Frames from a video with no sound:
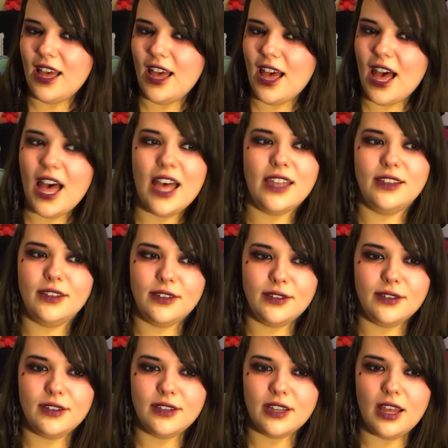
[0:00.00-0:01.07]

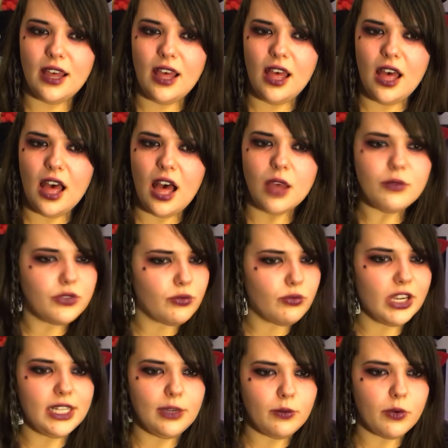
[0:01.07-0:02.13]
And I was
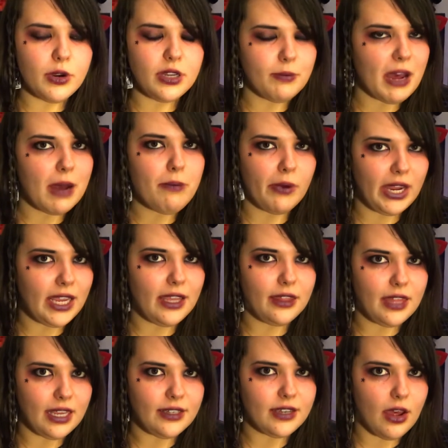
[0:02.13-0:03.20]
really worried about bringing
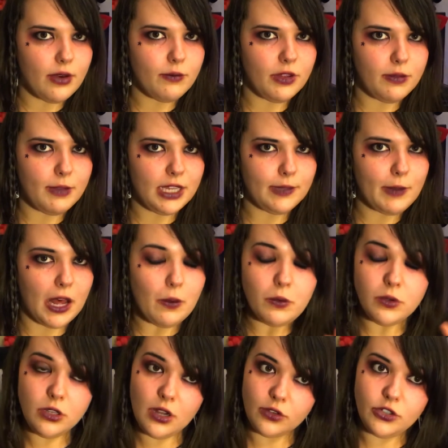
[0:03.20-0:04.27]
things home with me as well,
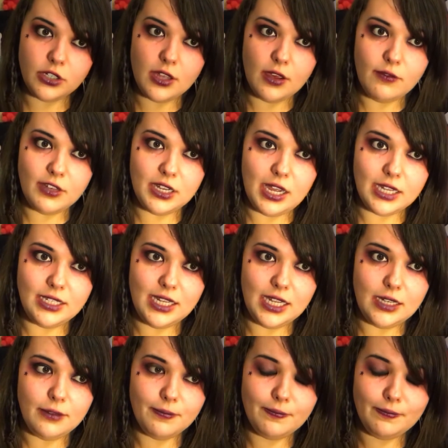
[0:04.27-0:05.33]
not just
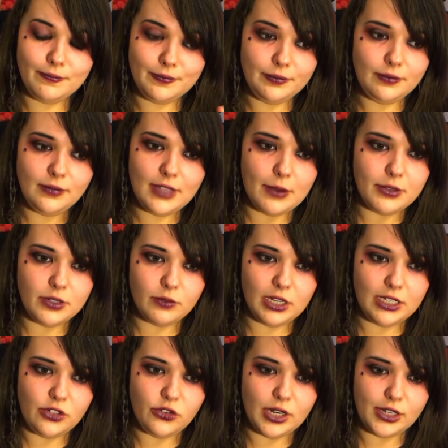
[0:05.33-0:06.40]
COVID-19. That was a
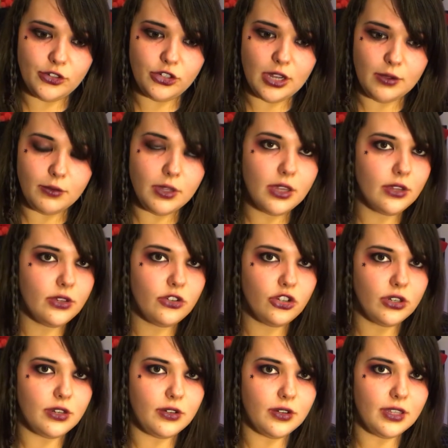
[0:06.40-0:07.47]
really strange joke.
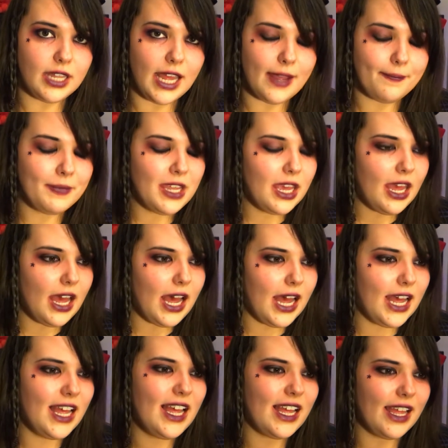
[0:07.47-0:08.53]
Shouldn't have done
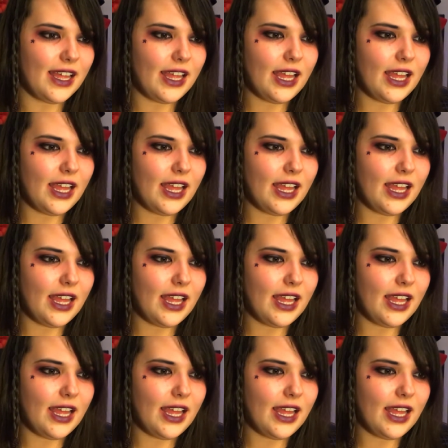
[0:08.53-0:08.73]
that.